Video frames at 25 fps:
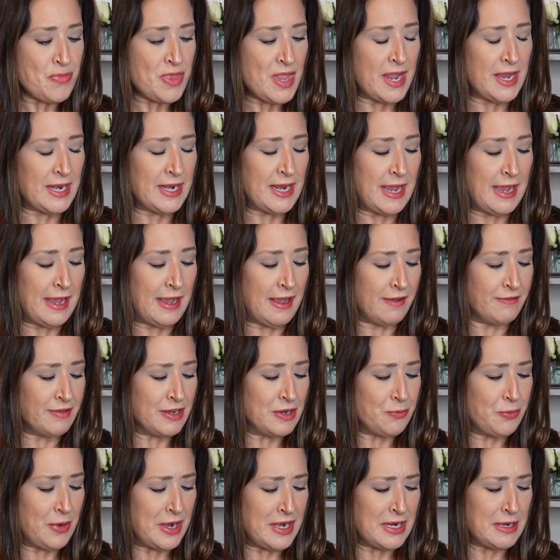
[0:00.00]
and a
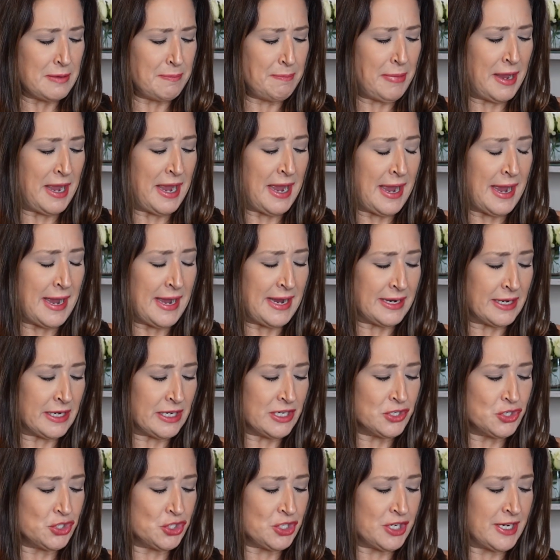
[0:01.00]
heavy weighted
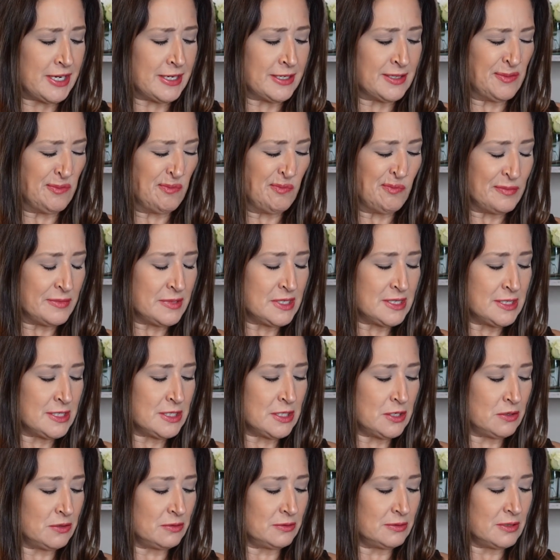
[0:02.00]
packaging.
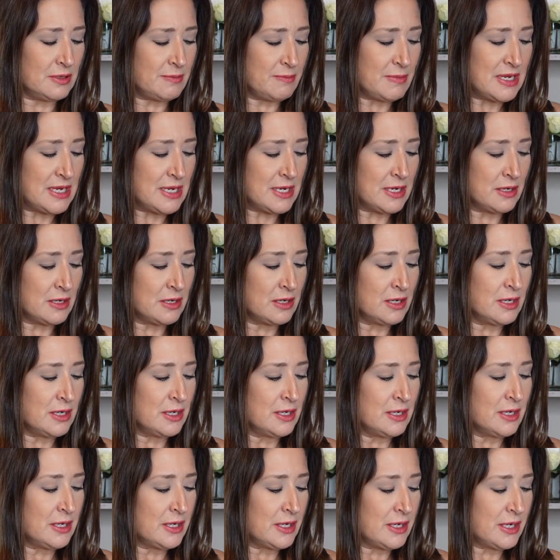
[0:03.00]
So let me
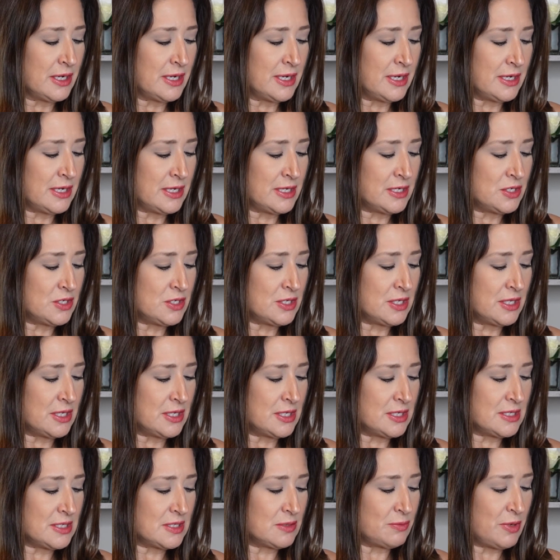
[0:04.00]
get into
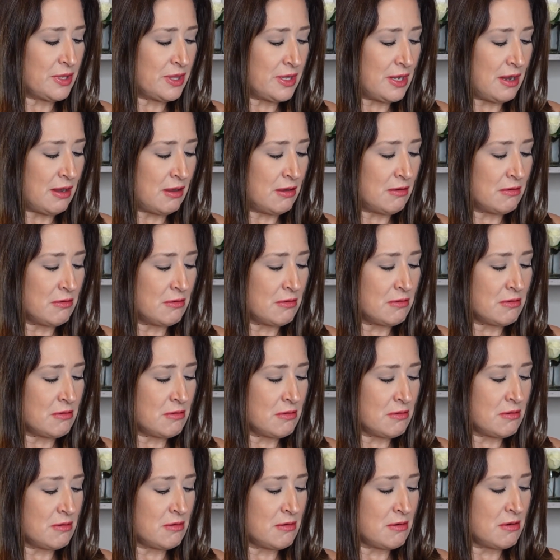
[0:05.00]
this without
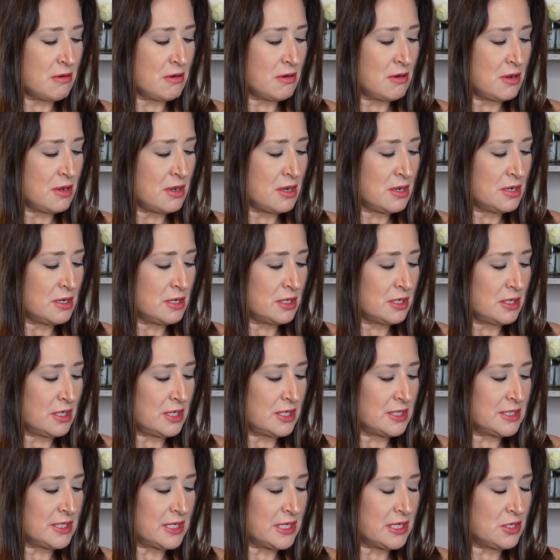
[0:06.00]

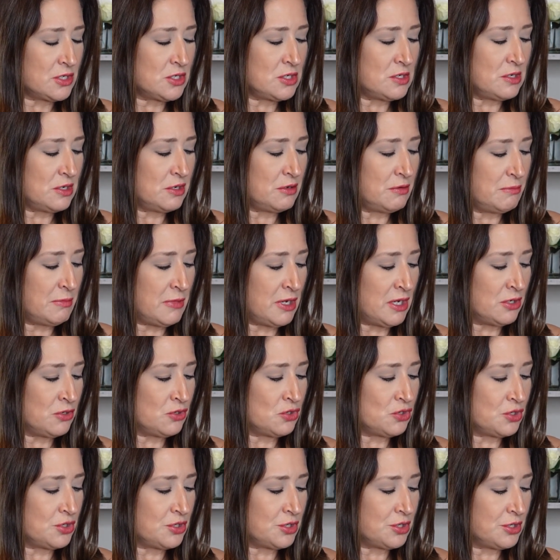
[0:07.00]
causing too
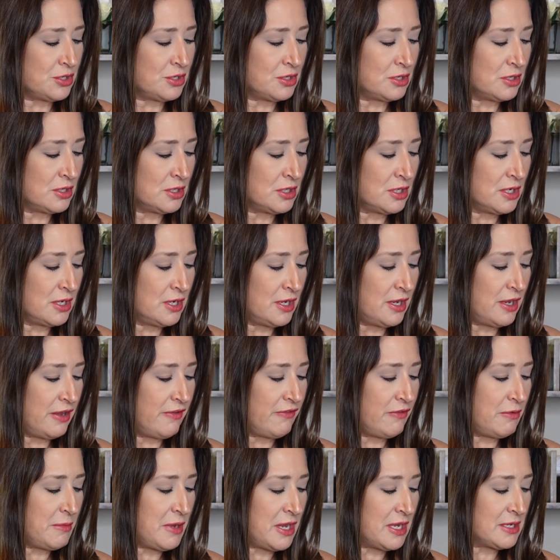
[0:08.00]
much
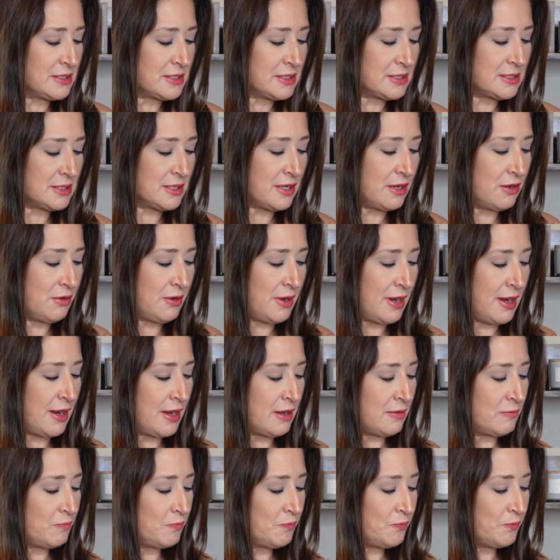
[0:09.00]
of a mess.
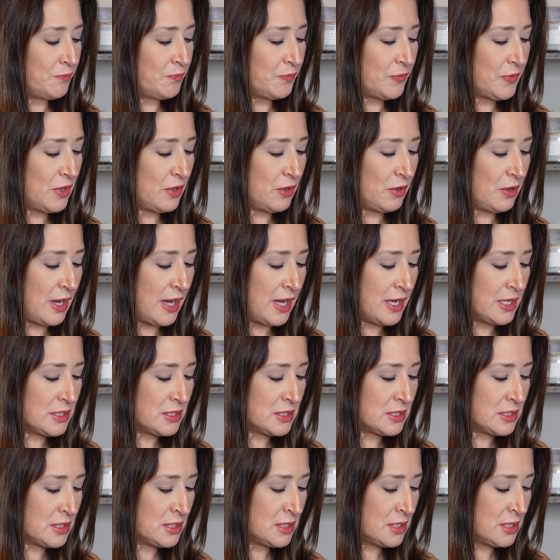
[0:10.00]
Okay, all
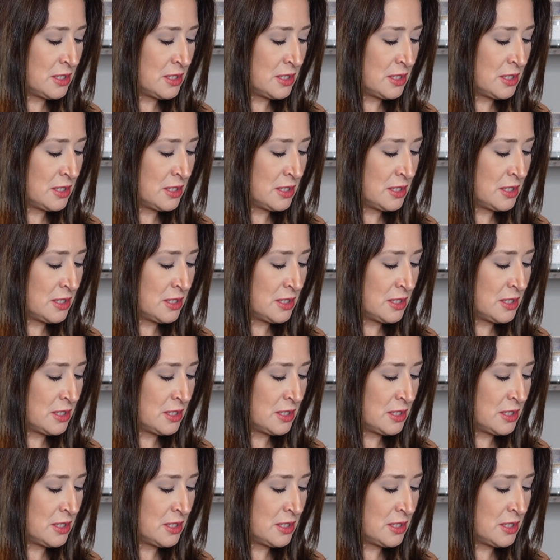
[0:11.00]
right.